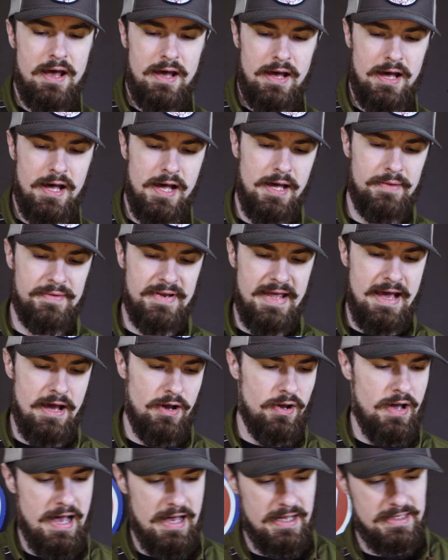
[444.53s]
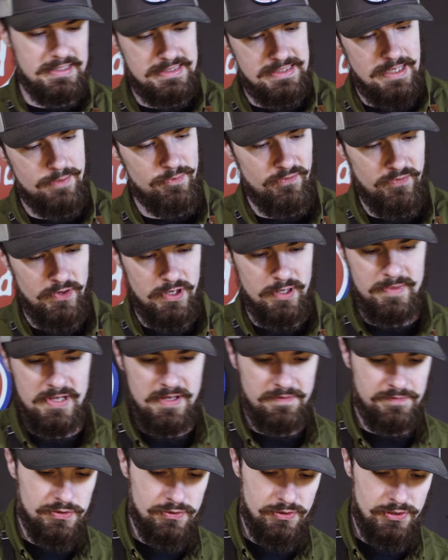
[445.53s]
Now on some of them,
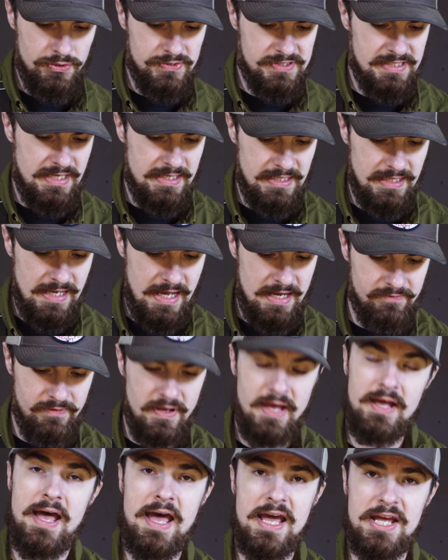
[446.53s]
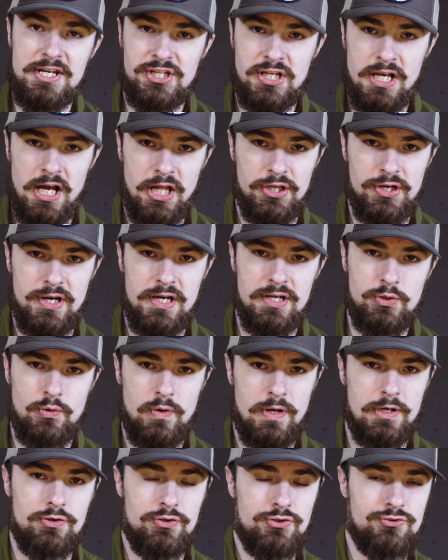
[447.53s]
if you lose any kind of edge color and you
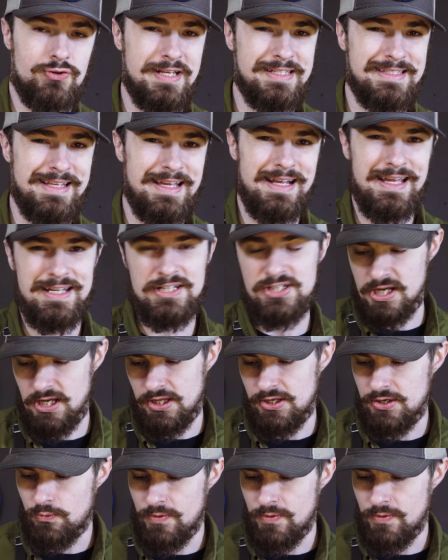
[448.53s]
want to address that edge color,